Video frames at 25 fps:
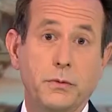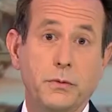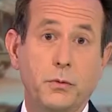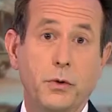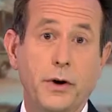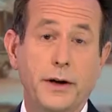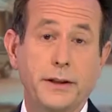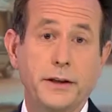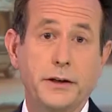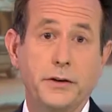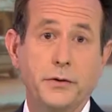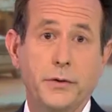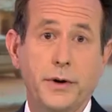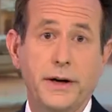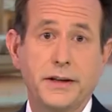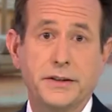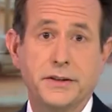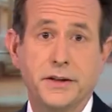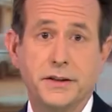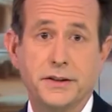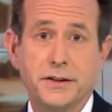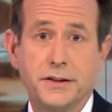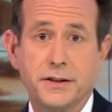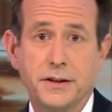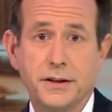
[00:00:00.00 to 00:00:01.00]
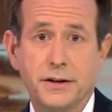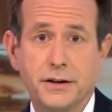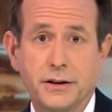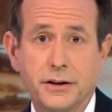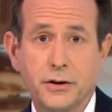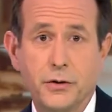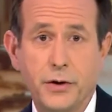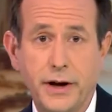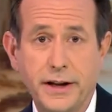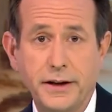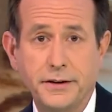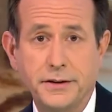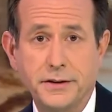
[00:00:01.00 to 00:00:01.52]
why the U.S. has
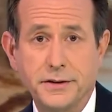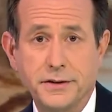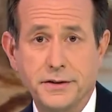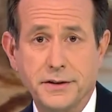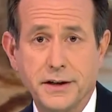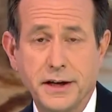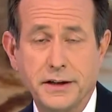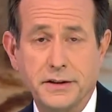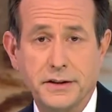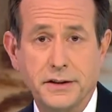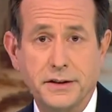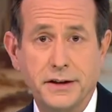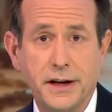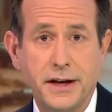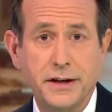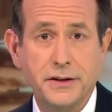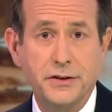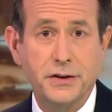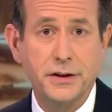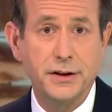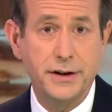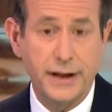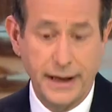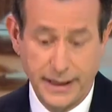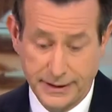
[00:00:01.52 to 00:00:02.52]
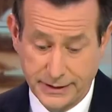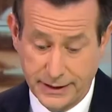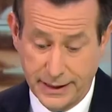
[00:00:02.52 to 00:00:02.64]
created this designation as